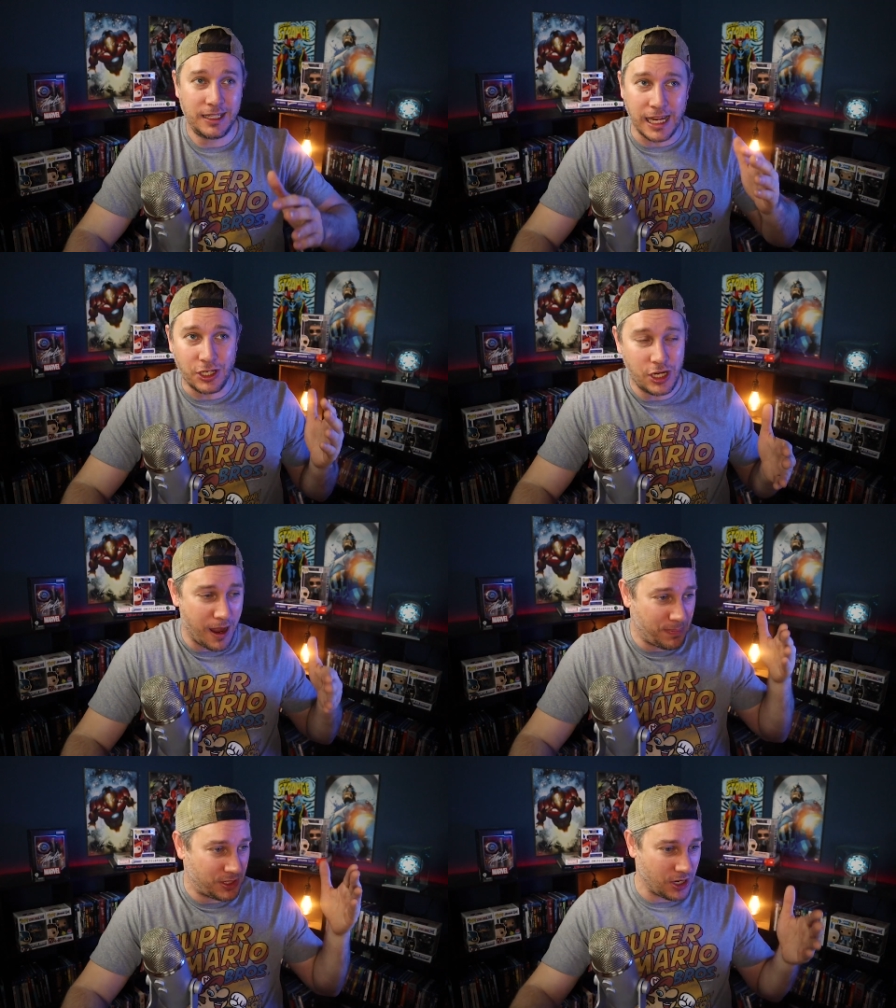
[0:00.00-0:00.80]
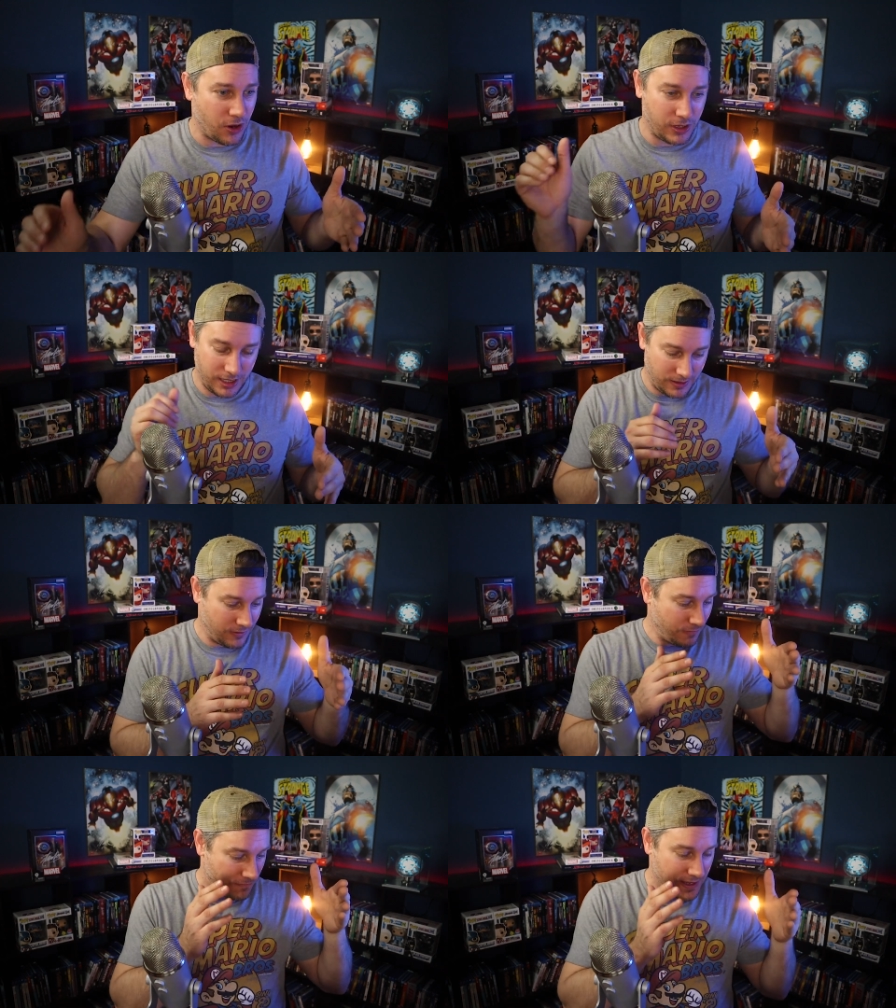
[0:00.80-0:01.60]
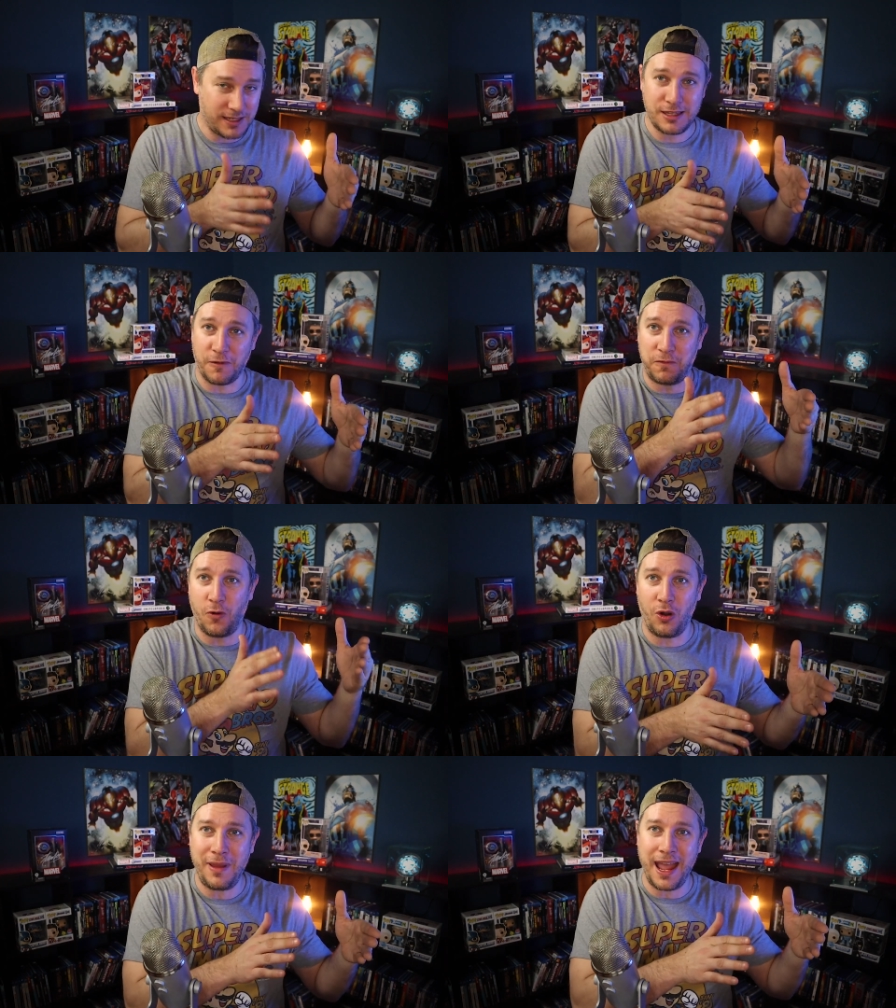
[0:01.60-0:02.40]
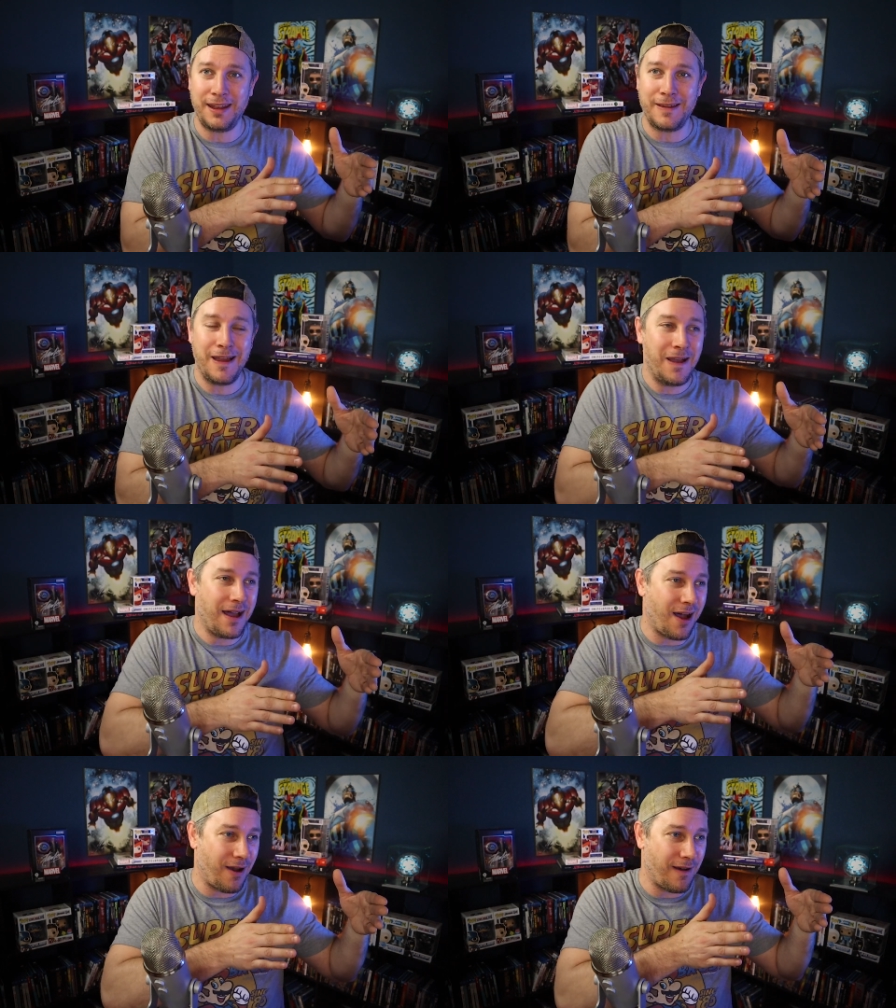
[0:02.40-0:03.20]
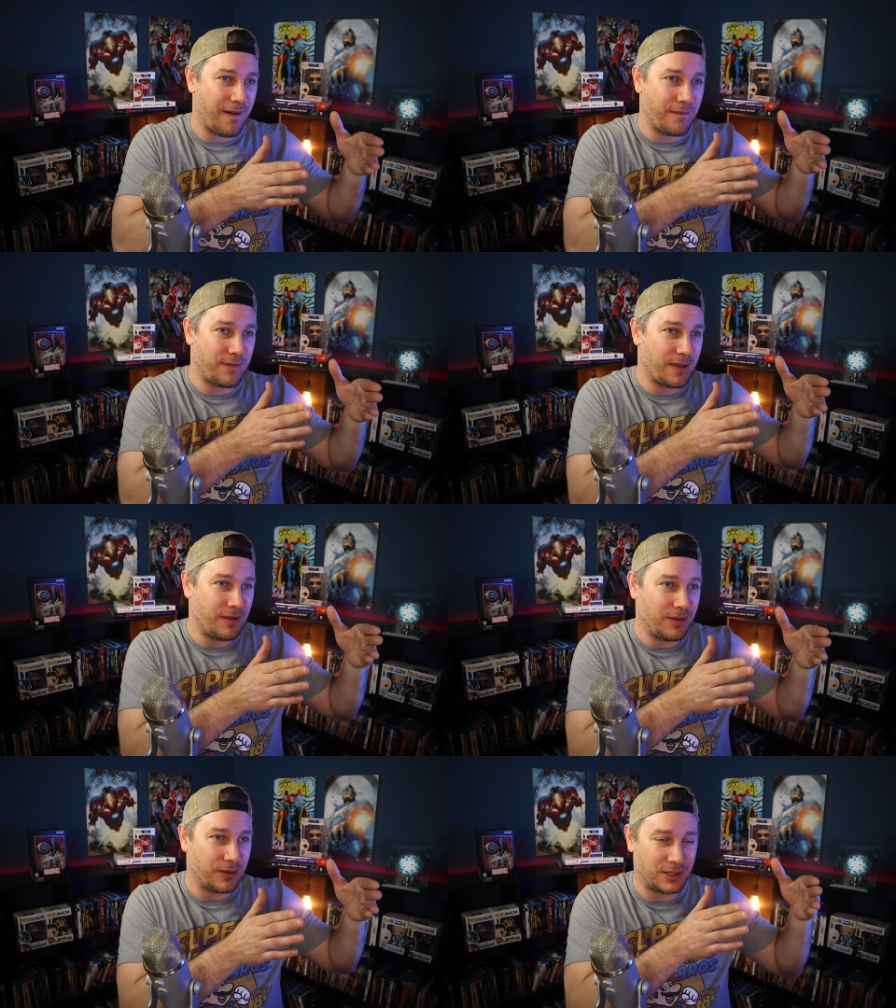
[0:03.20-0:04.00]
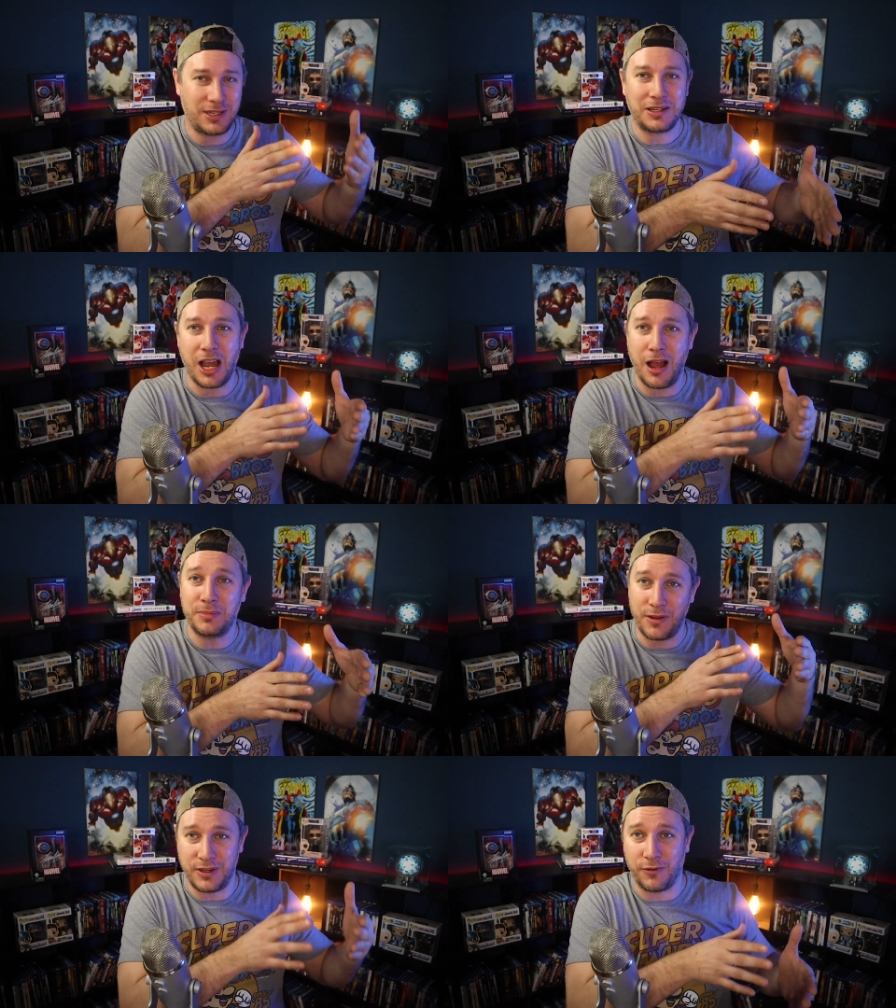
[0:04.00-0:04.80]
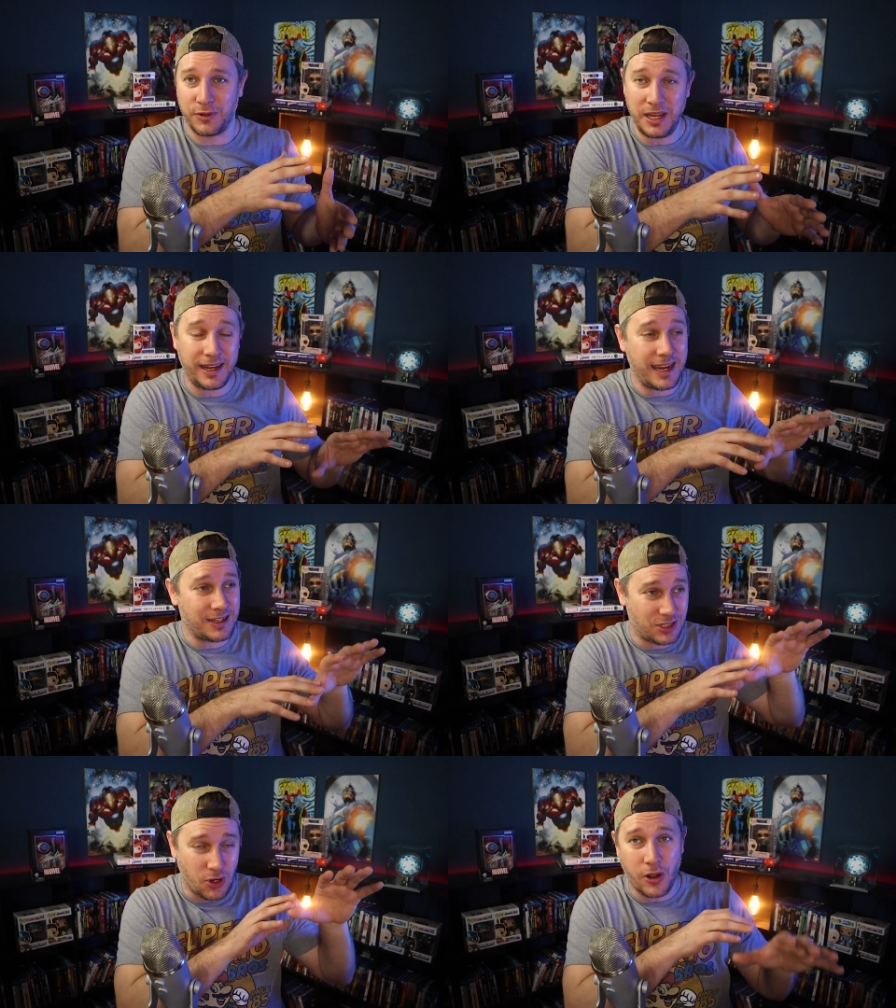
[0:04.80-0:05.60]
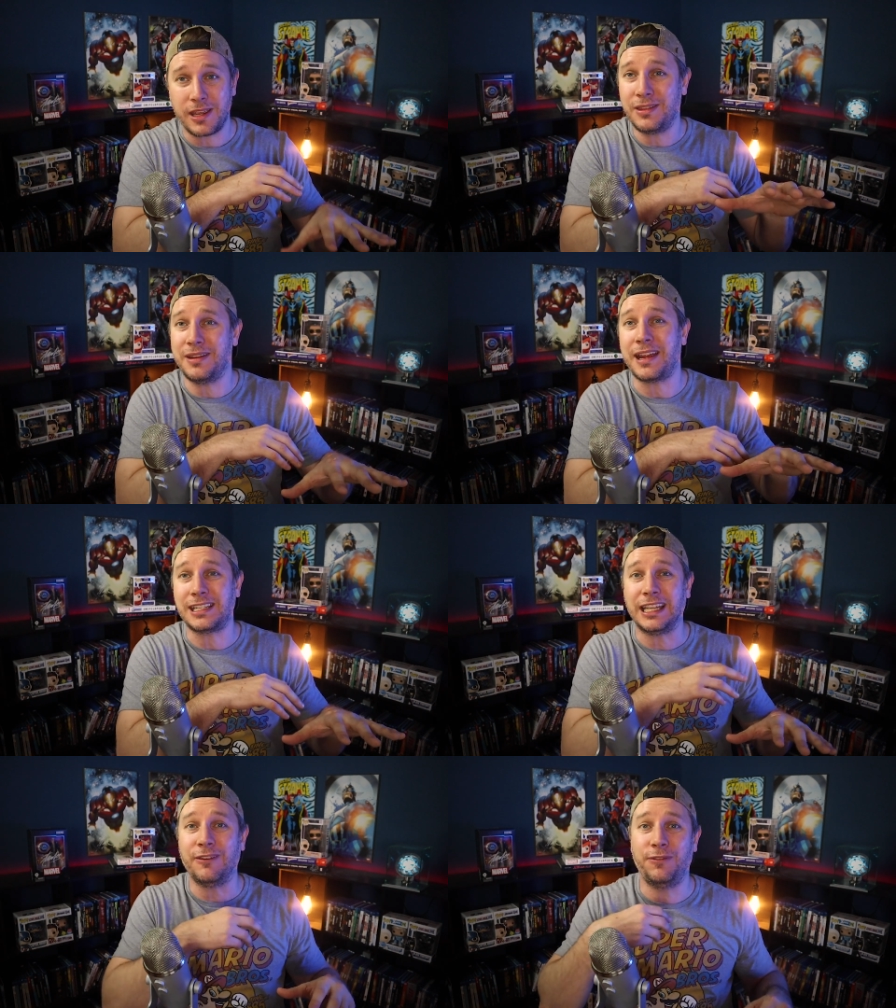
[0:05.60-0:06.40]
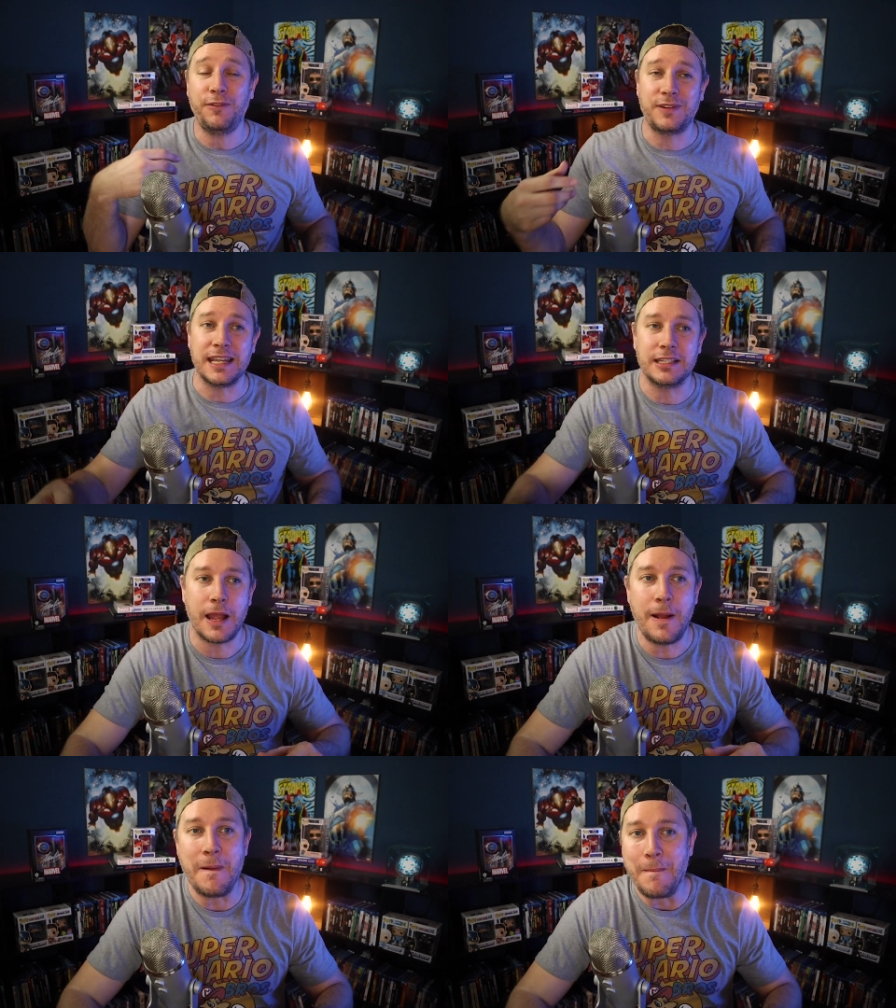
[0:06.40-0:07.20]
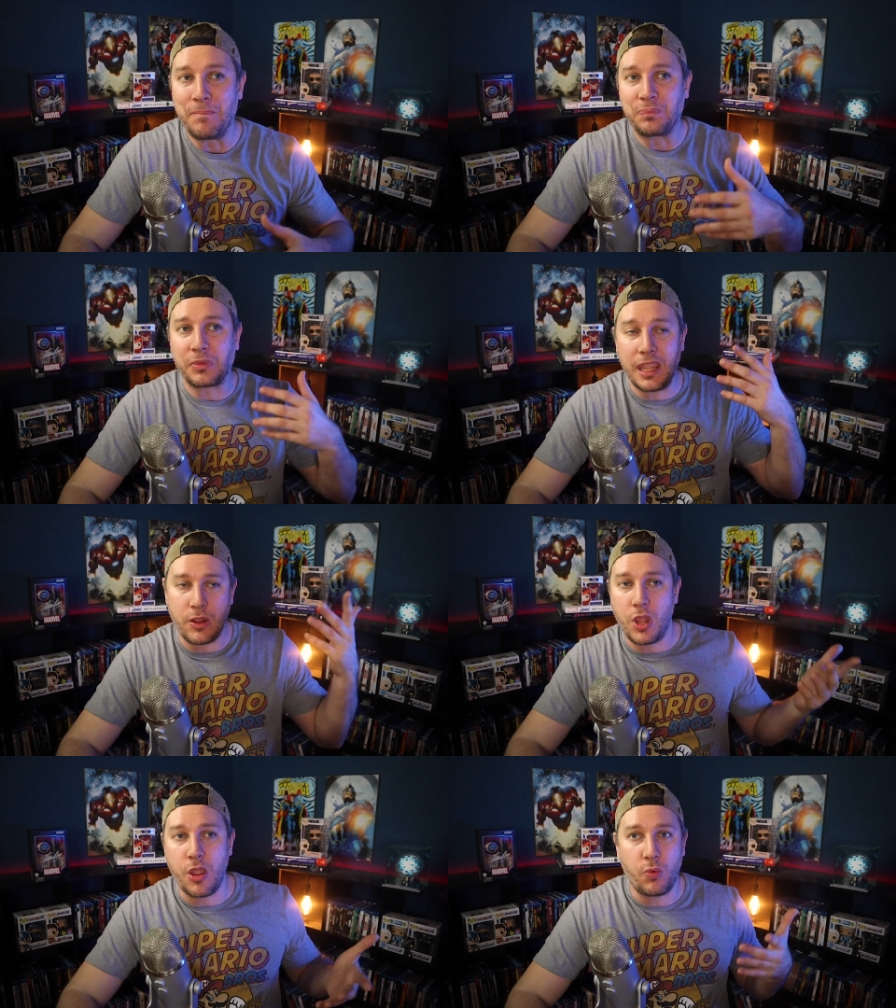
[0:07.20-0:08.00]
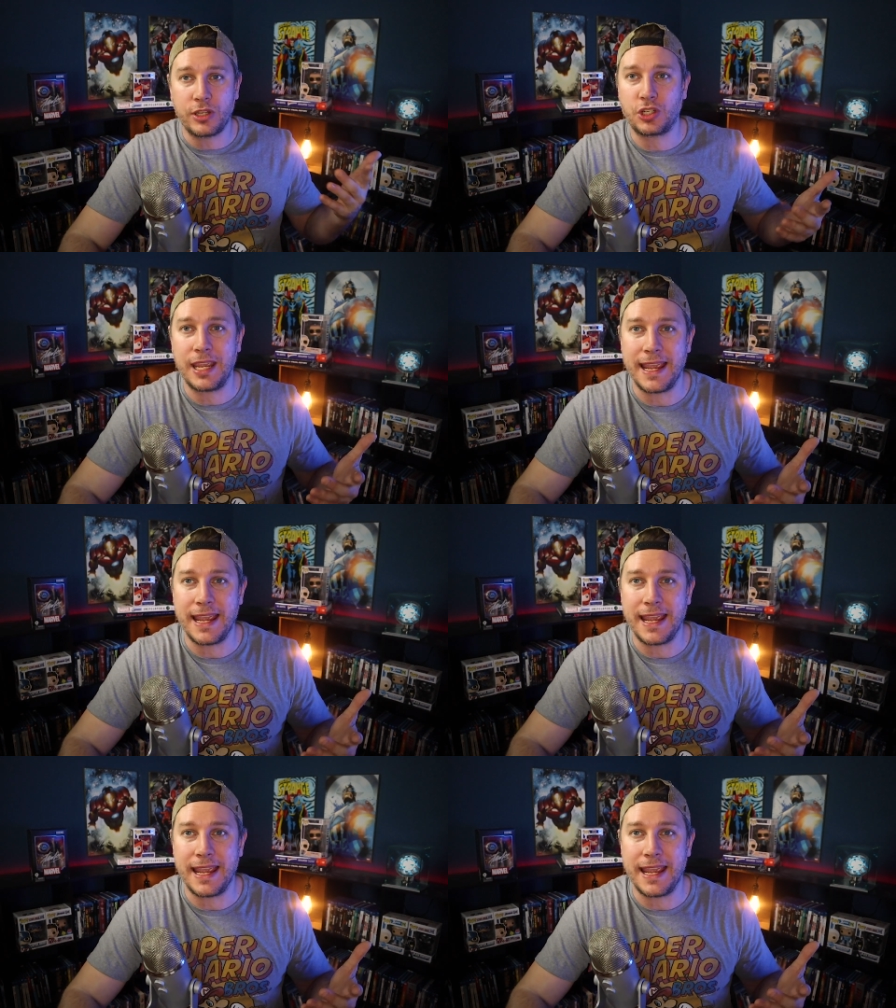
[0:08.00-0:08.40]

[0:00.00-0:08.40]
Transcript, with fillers: Each episode fits the format of the sitcoms of a different decade, starting in the 1950s, in, in which